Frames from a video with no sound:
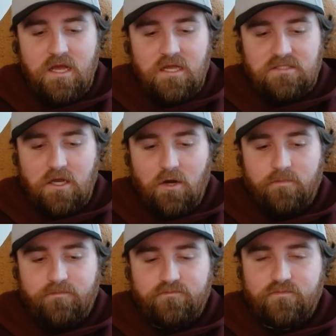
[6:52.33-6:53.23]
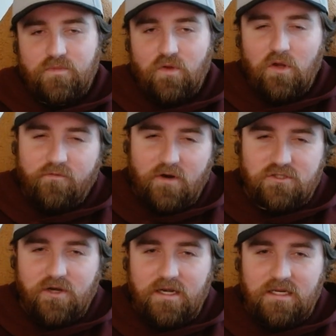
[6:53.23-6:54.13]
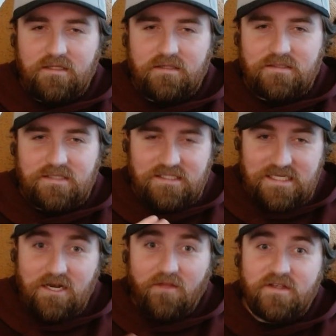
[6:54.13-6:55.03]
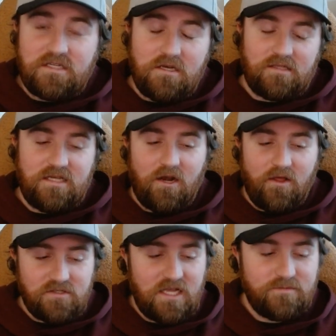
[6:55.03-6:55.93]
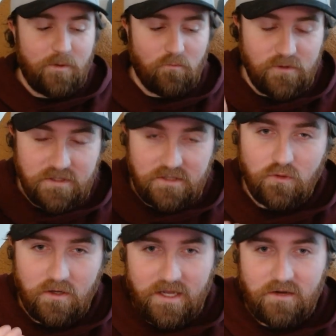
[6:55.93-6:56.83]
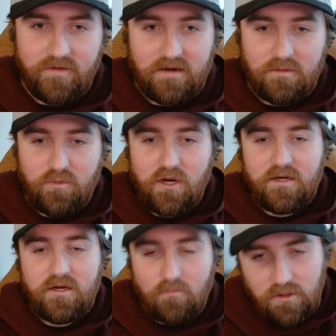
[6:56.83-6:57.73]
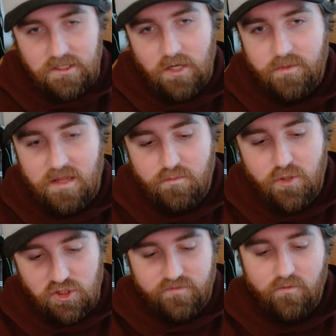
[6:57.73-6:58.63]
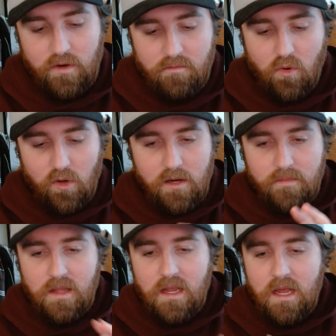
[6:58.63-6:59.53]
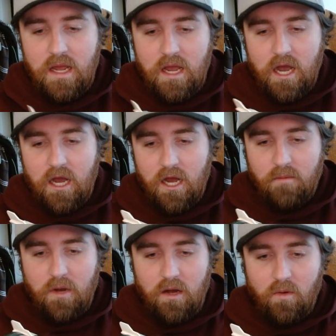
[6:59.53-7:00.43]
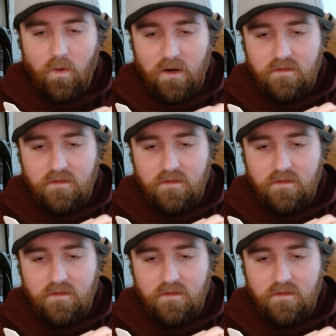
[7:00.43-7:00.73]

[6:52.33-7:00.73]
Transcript: So a little frustrating to see it on this and not see it on other sets, but really cool that Lego finally put it on here. I'm really hoping they push for it more. One of the